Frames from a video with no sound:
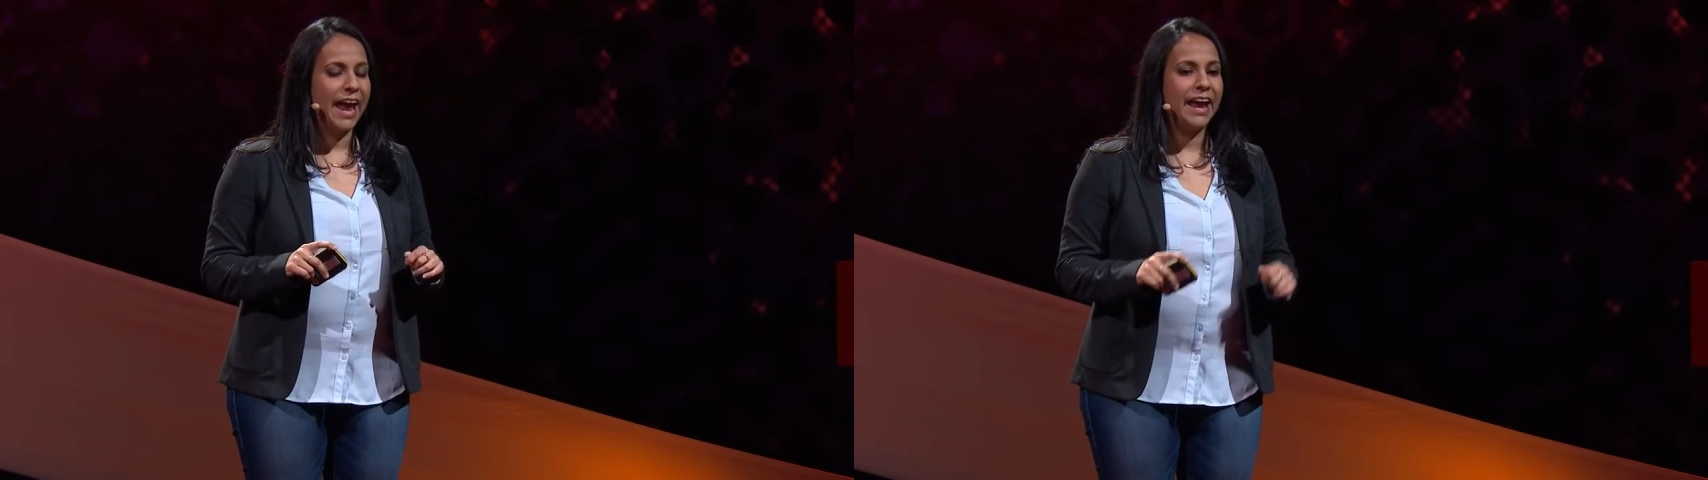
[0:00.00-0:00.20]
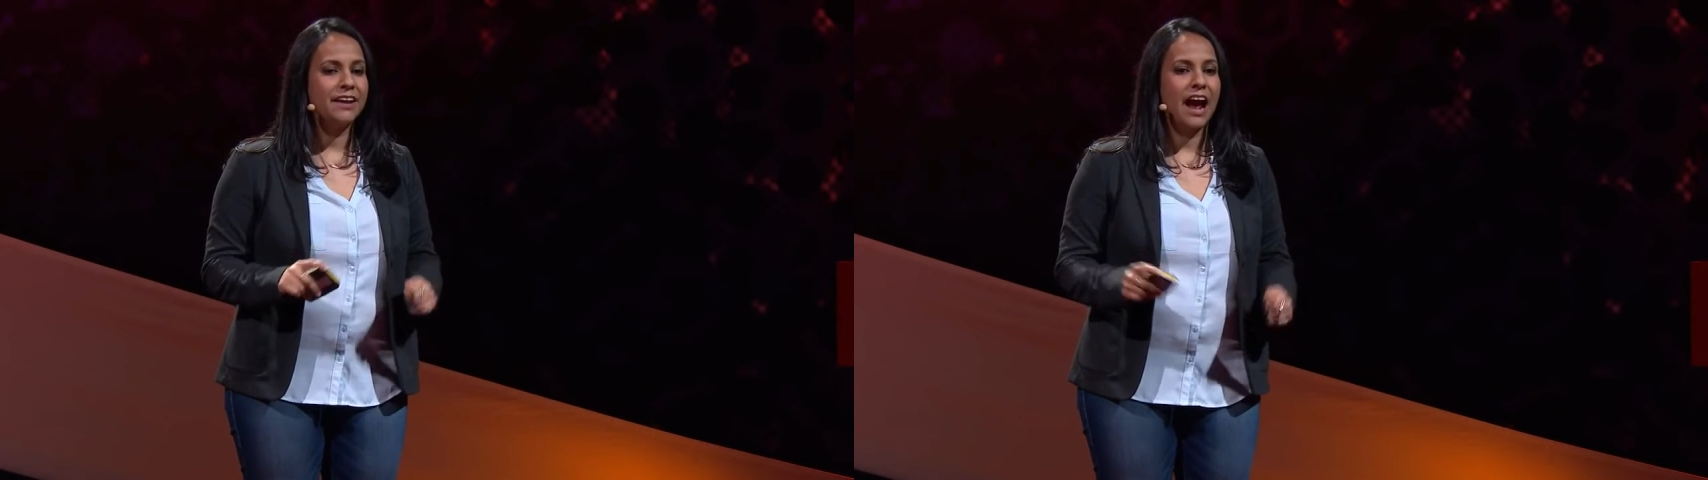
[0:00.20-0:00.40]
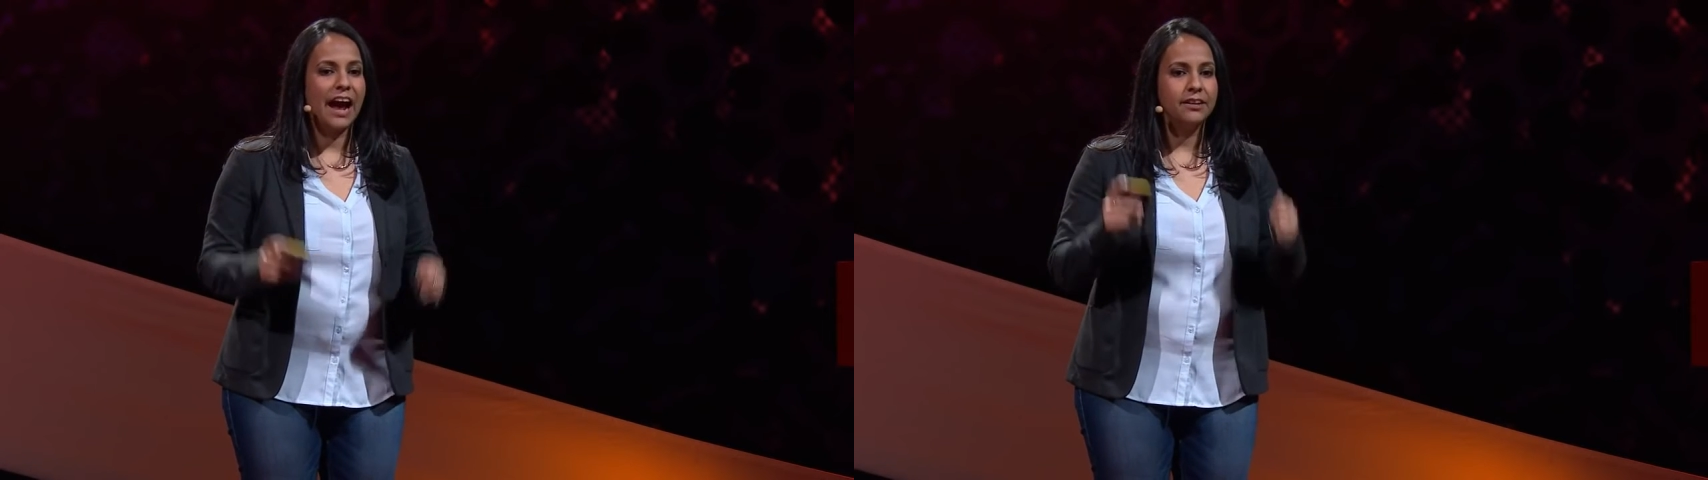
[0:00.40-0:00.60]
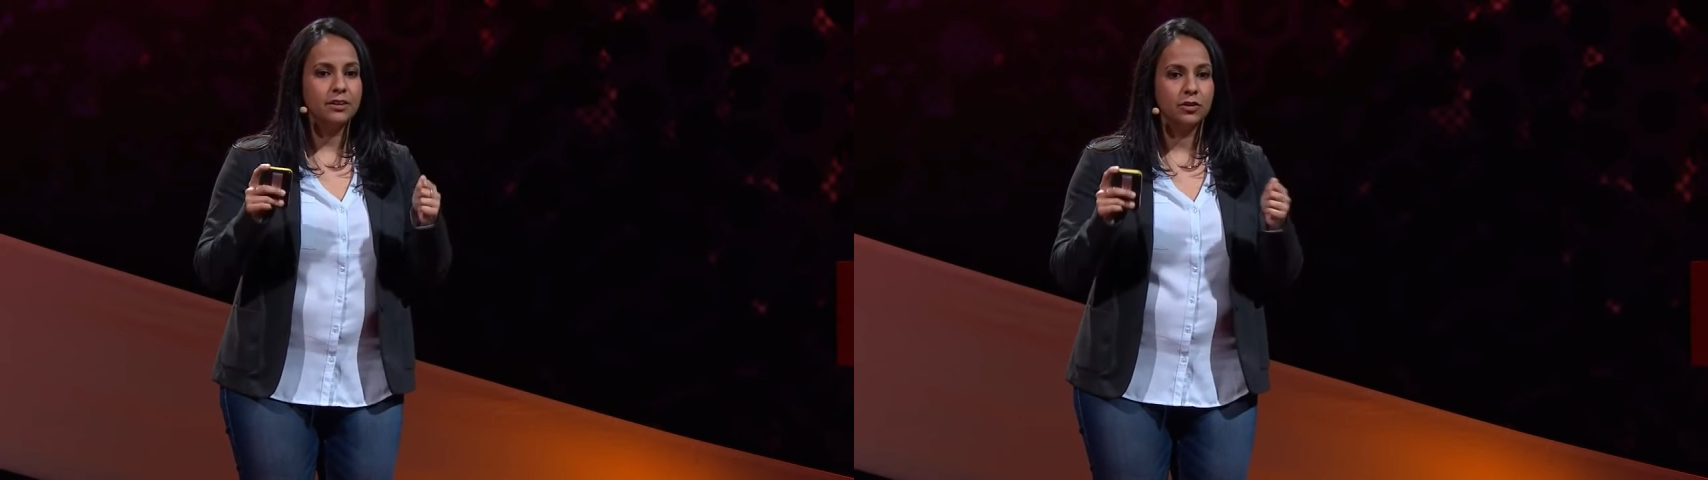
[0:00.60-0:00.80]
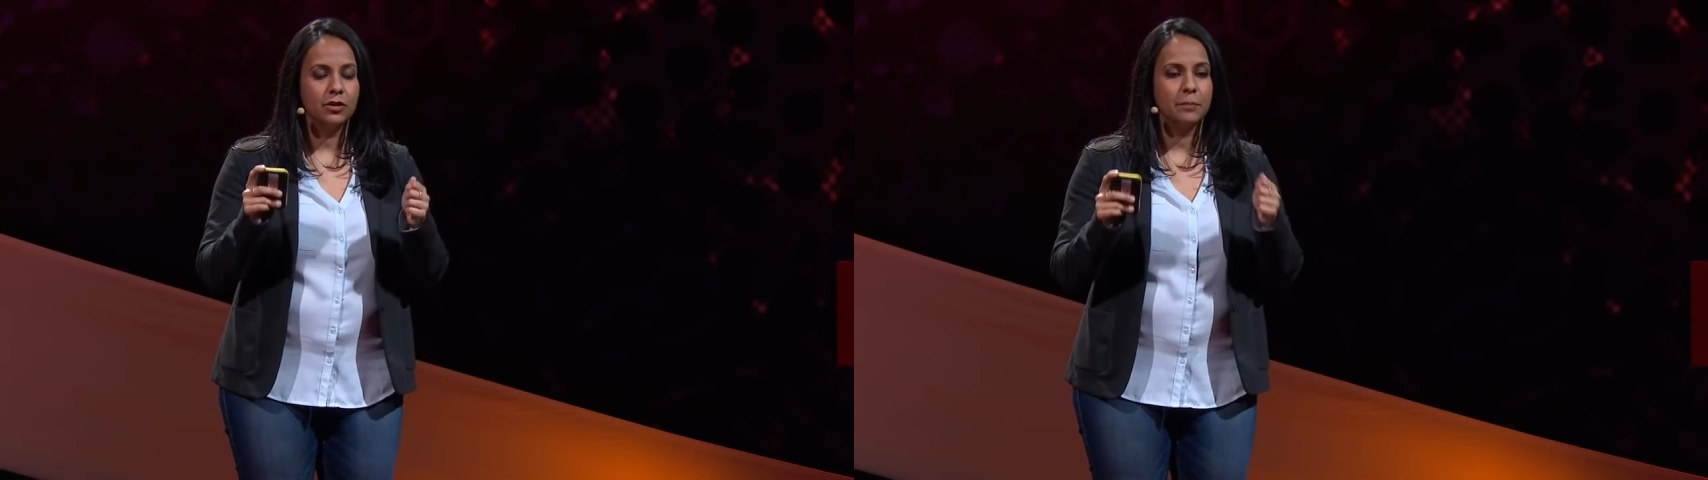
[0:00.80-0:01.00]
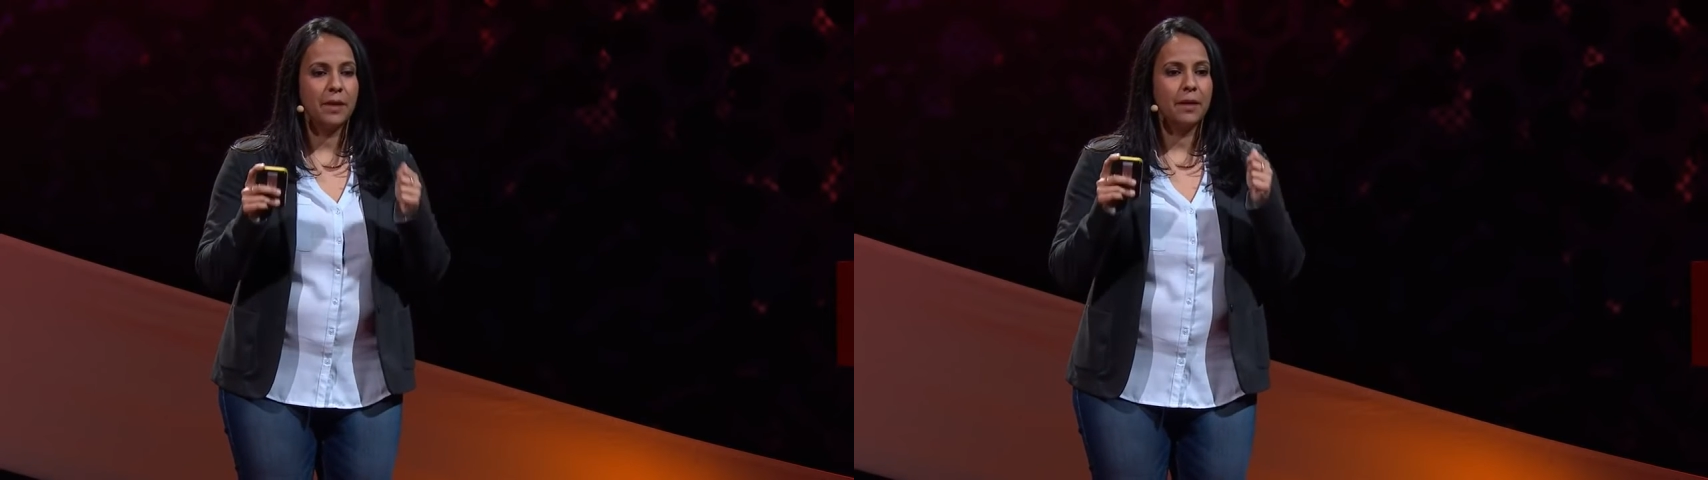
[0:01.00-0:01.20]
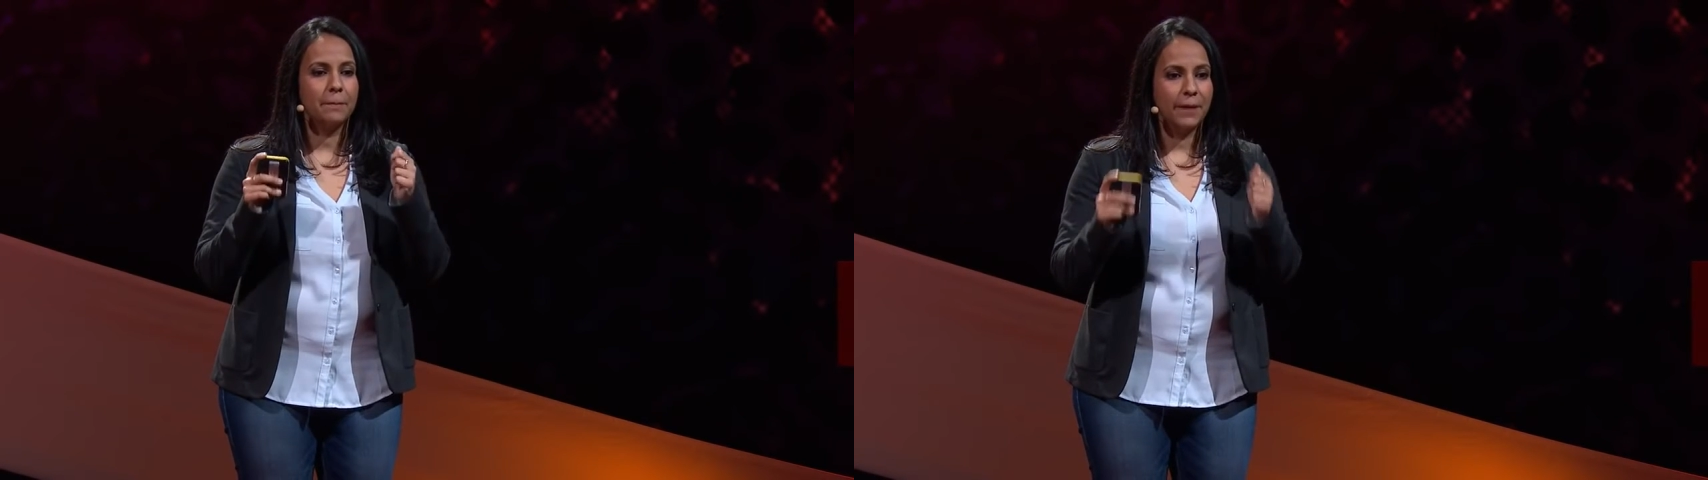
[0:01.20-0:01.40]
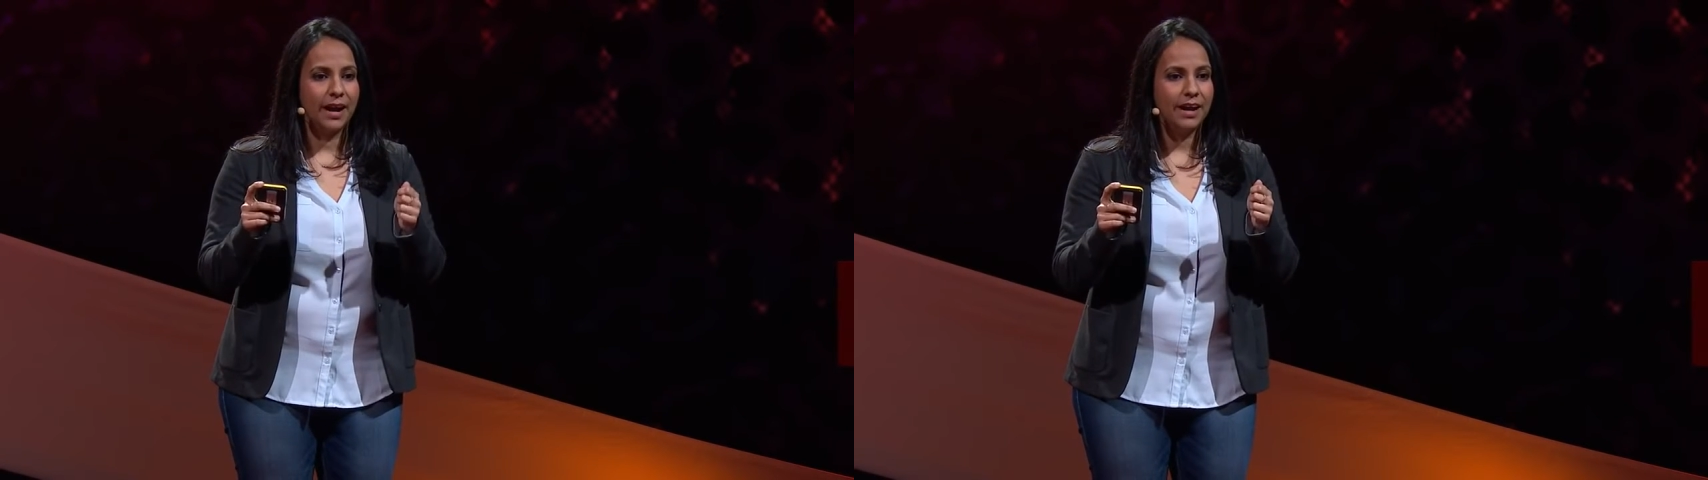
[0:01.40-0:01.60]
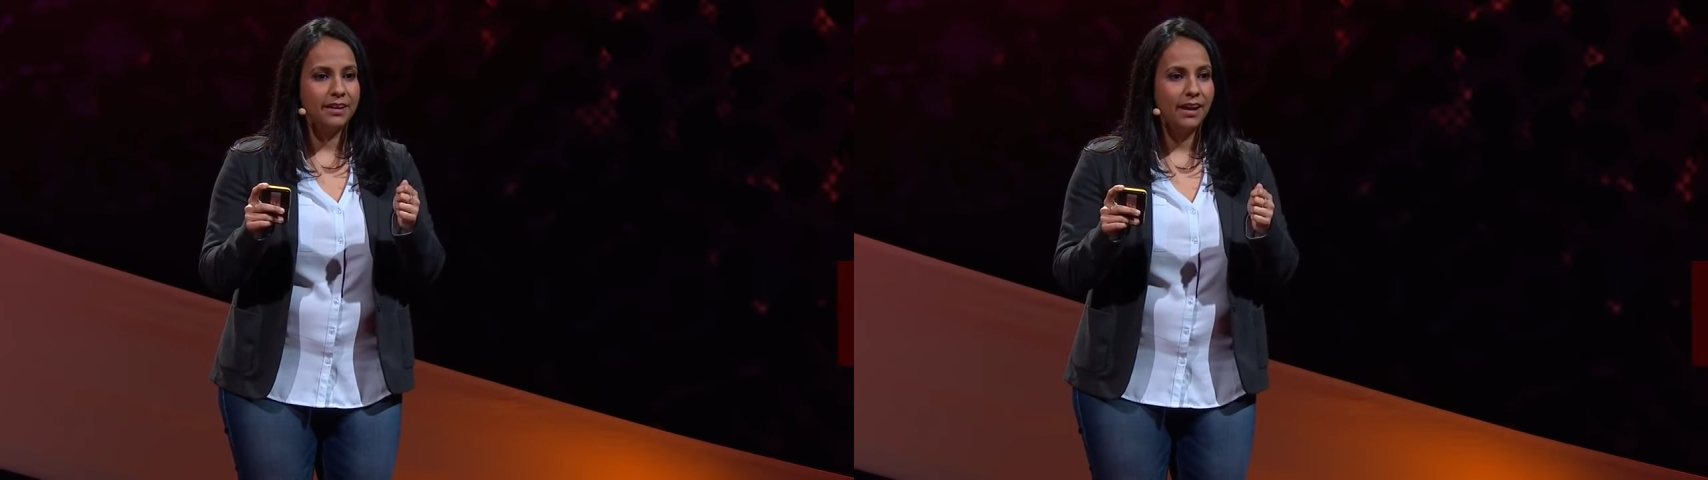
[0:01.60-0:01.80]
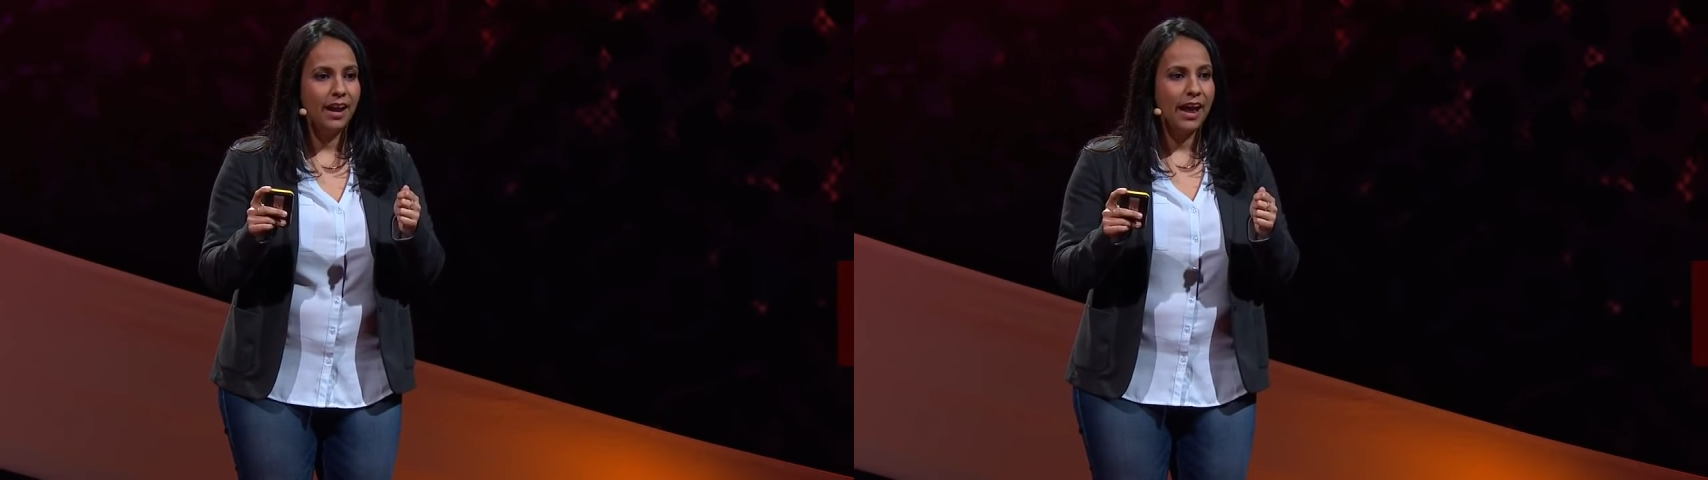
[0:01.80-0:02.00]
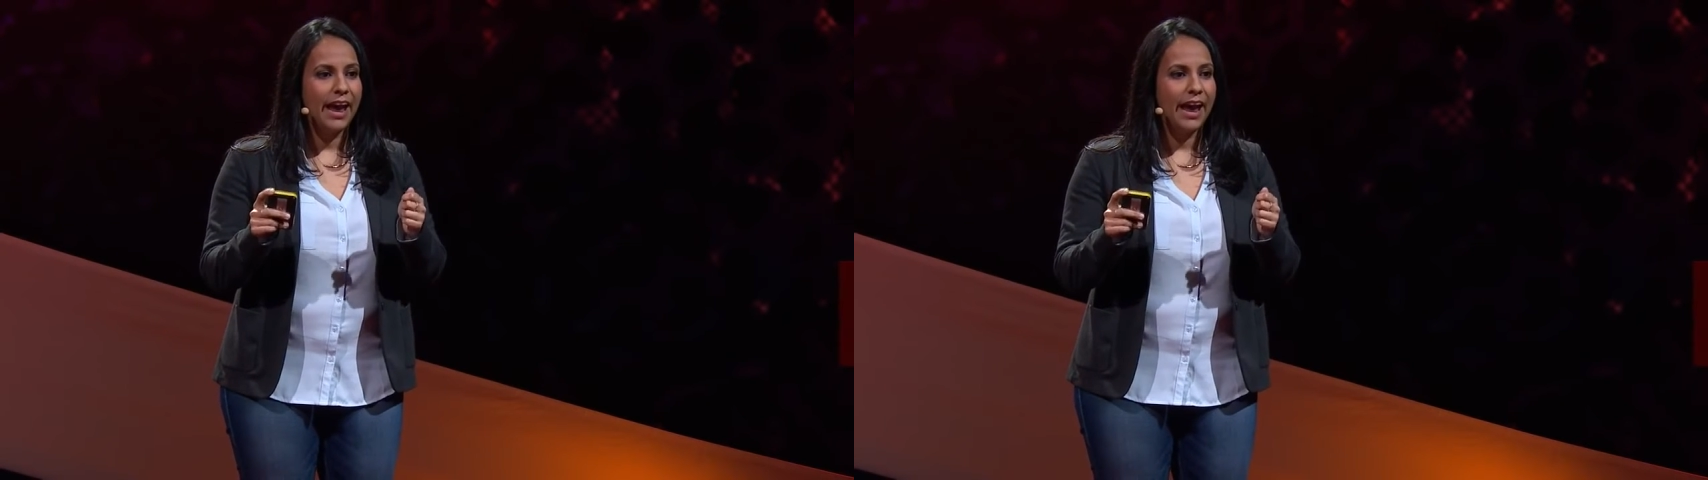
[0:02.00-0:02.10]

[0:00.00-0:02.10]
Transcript: and I can look at mine,